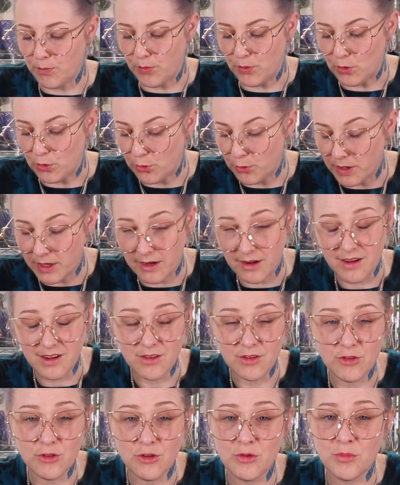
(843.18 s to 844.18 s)
blew air
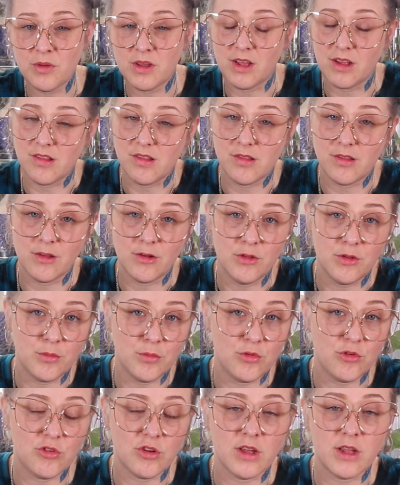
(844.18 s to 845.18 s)
into them, I sealed
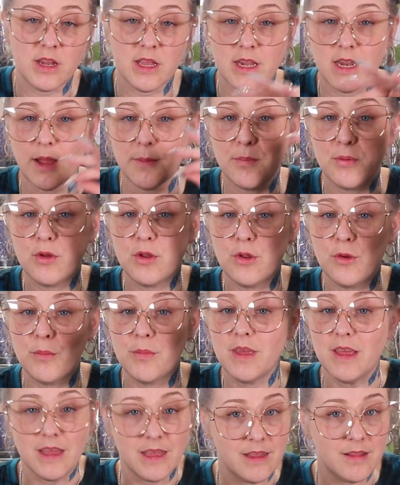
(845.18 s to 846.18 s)
them shut, and I put
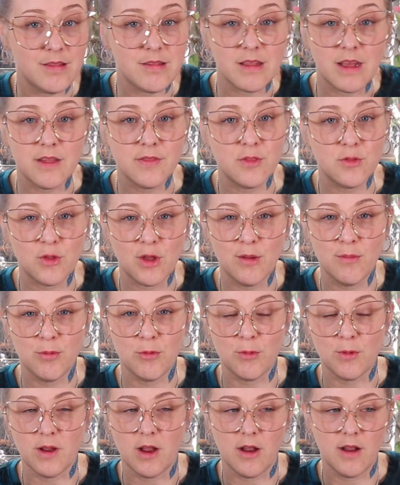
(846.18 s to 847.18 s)
them inside the
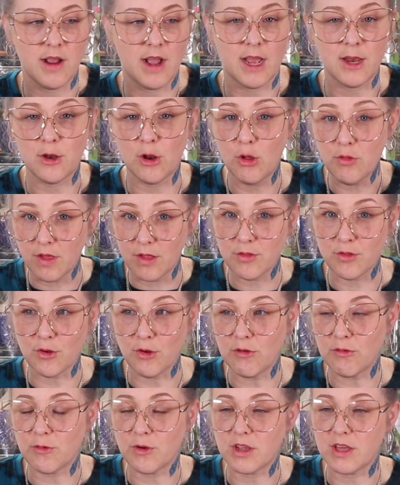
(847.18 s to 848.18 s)
Tupperware. I know that's
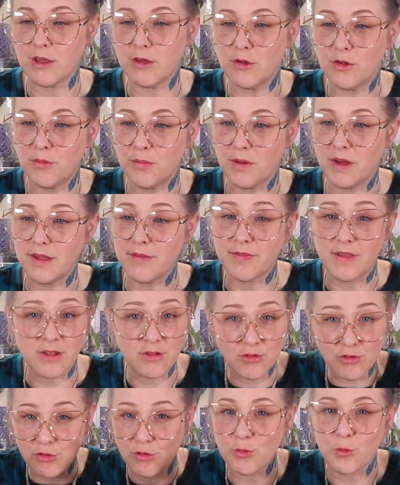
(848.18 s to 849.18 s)
overkill, but
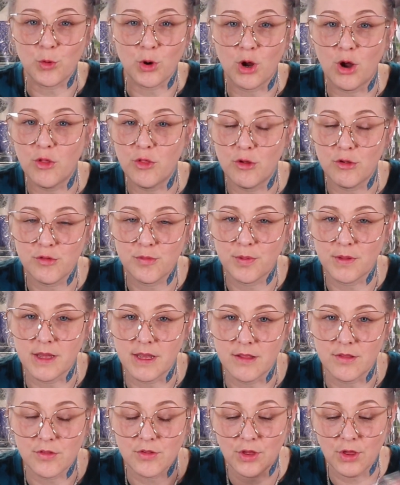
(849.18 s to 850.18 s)
that's just where all those
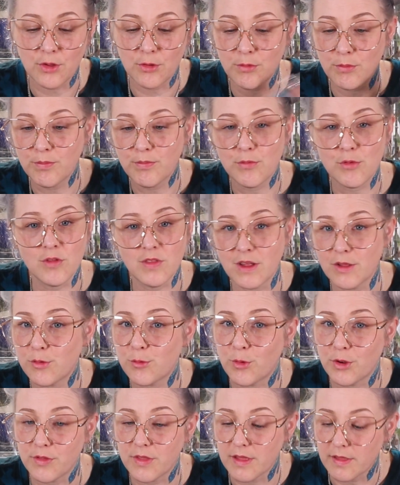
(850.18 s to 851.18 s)
plants go, so
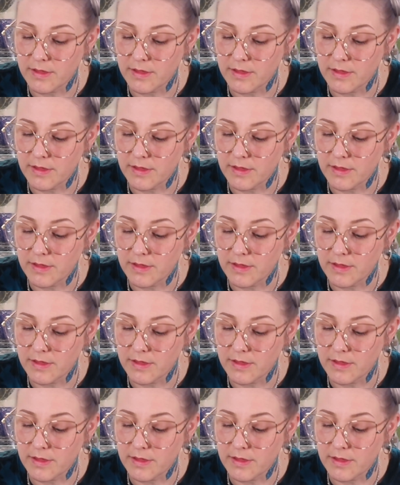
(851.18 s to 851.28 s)
that's where they